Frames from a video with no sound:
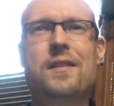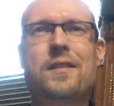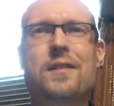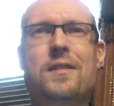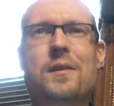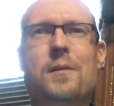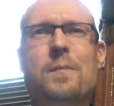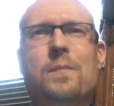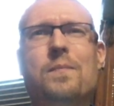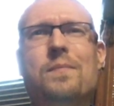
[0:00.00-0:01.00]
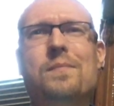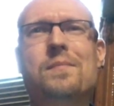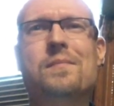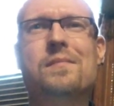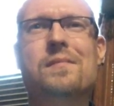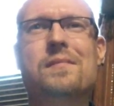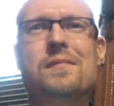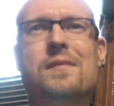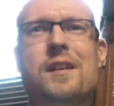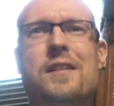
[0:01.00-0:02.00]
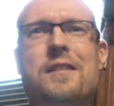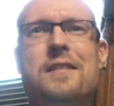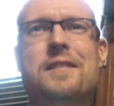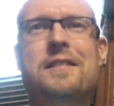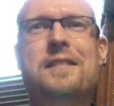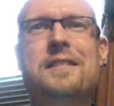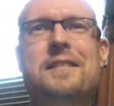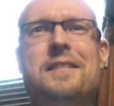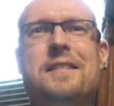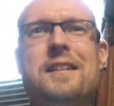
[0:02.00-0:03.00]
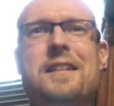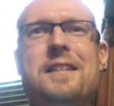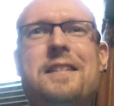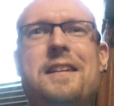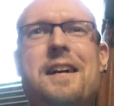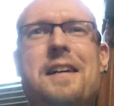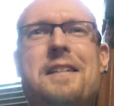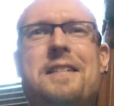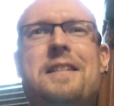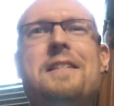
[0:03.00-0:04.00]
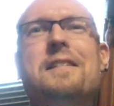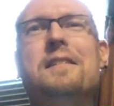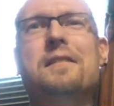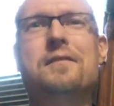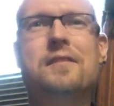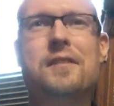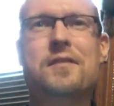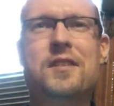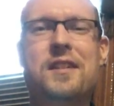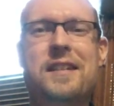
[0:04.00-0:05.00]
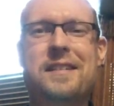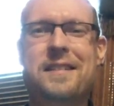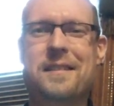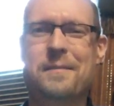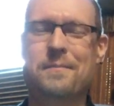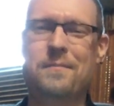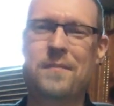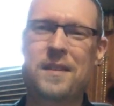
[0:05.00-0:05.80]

So I think taking the idea of Satanism